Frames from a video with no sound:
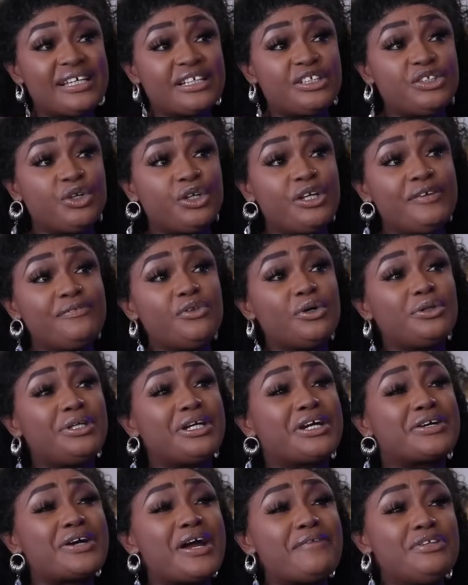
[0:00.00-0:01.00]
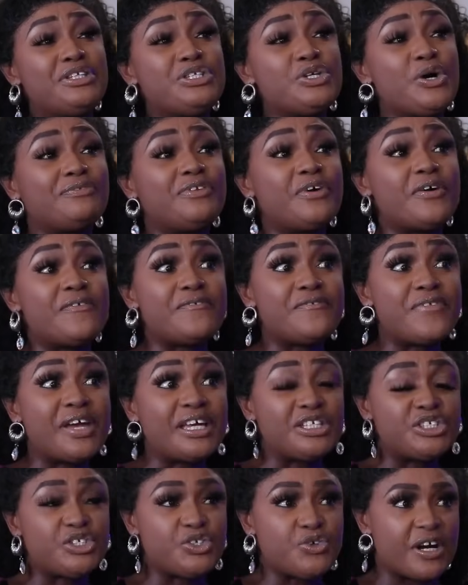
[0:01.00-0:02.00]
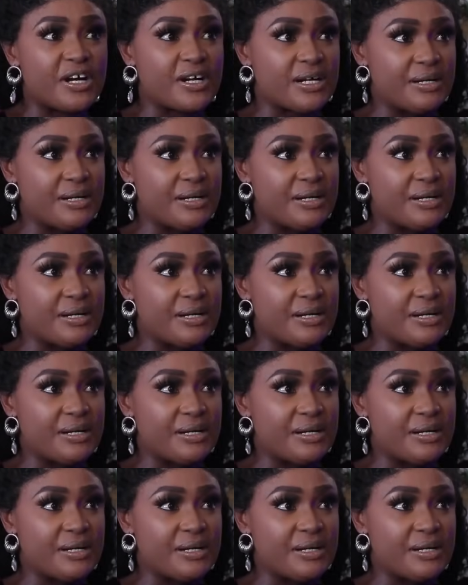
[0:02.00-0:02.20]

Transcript: is that you don't even know the gravity of the offense you are